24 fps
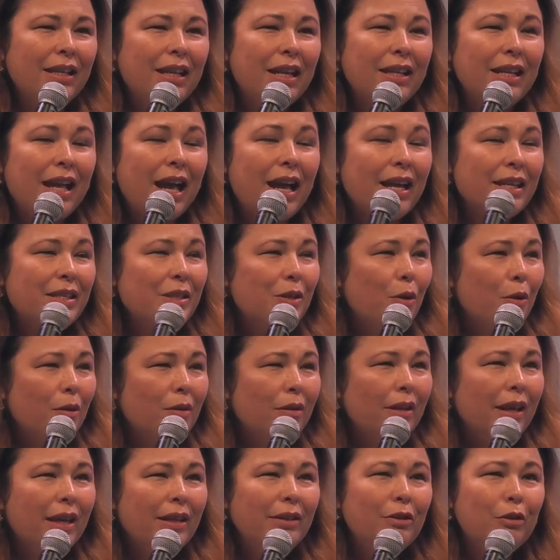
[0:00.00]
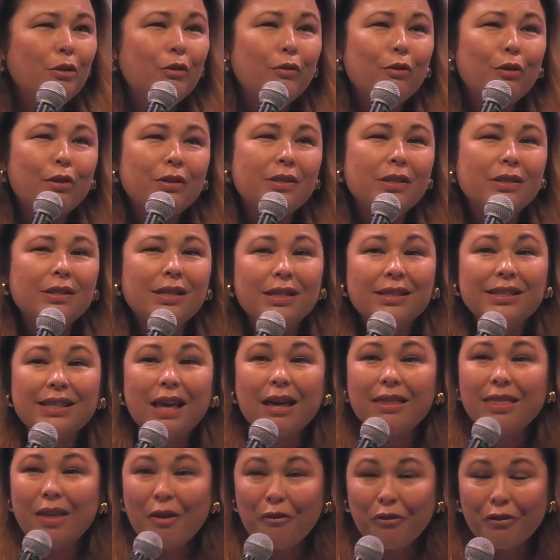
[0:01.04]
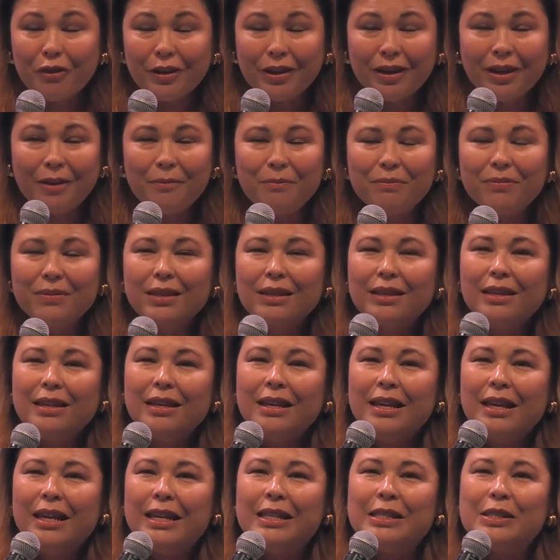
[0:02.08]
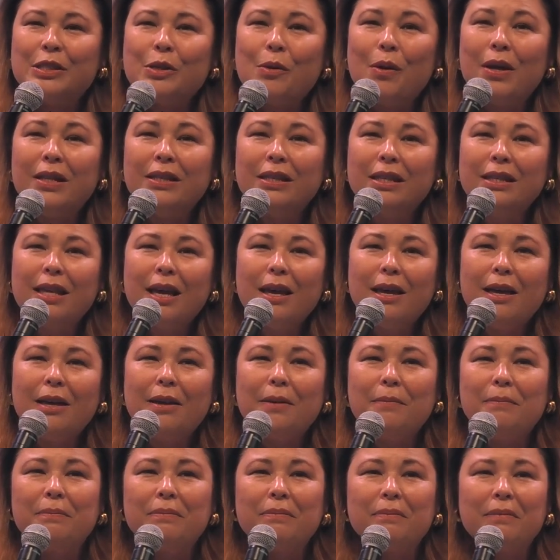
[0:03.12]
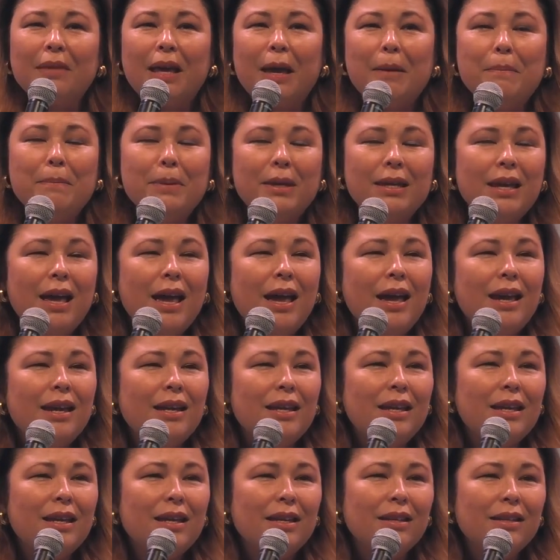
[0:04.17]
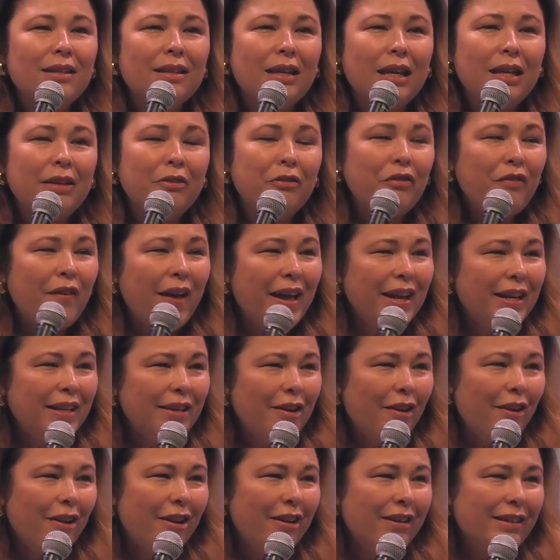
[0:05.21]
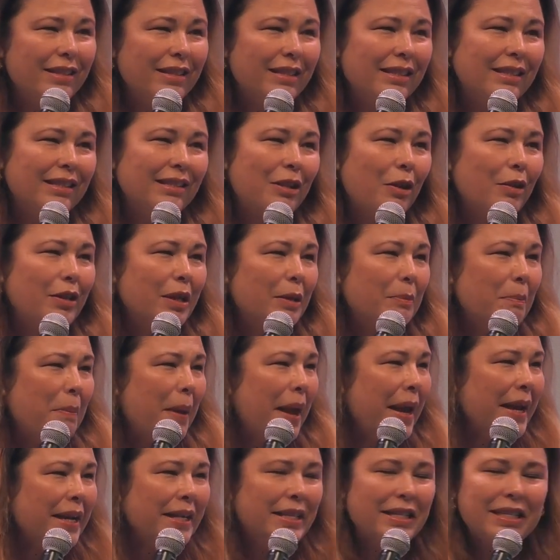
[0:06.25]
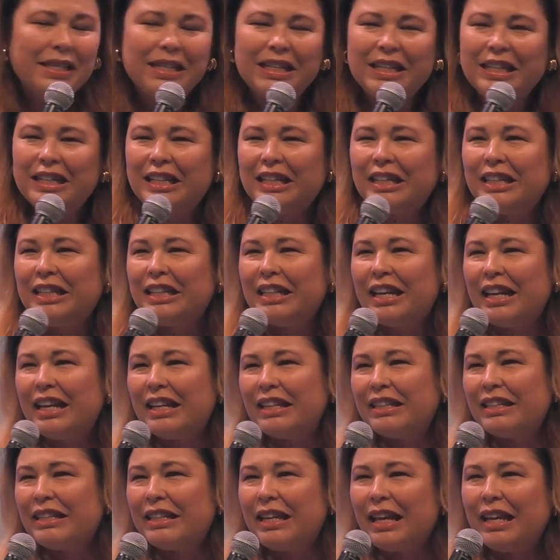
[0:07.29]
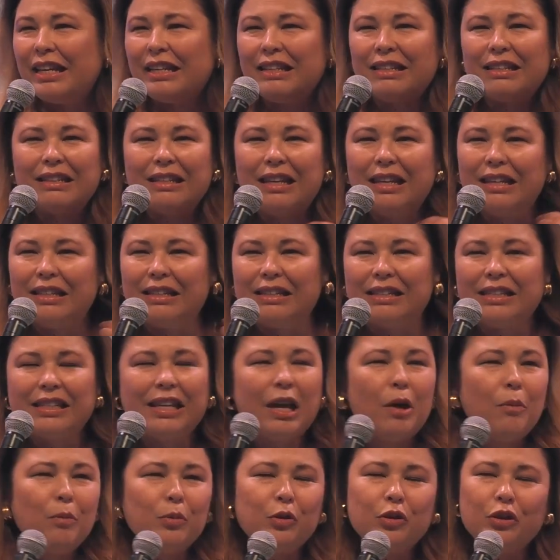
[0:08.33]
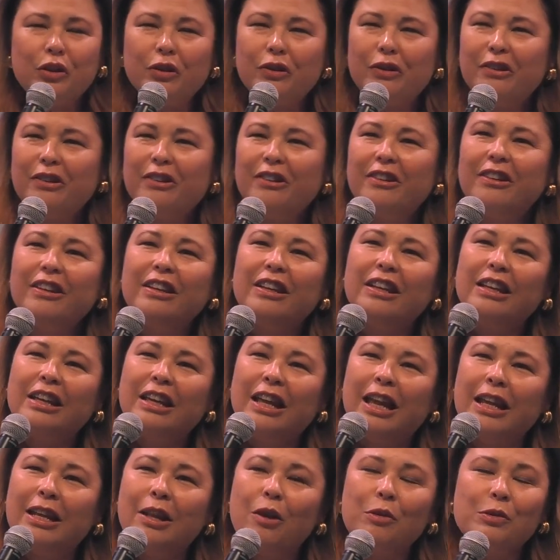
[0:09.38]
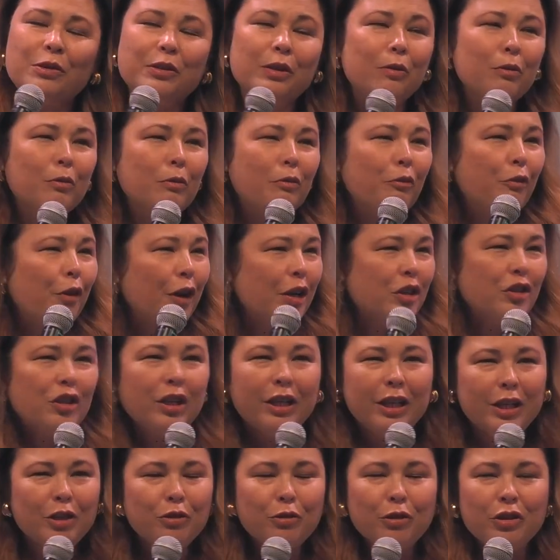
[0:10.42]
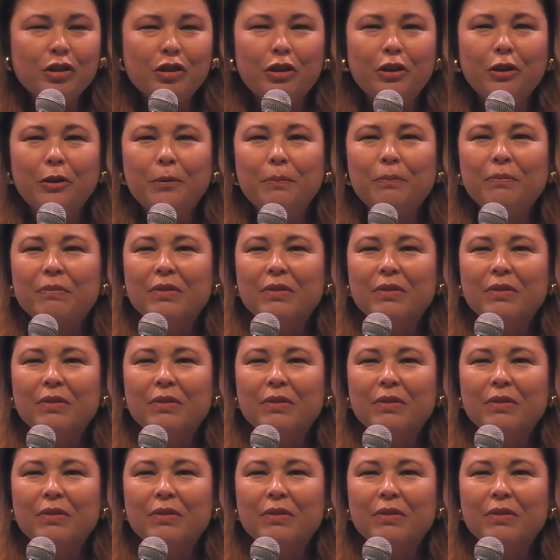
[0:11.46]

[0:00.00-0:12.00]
at the high school and university in South Africa. And so I did a BA in fine arts, so I did painting and sculpture, and also French literature.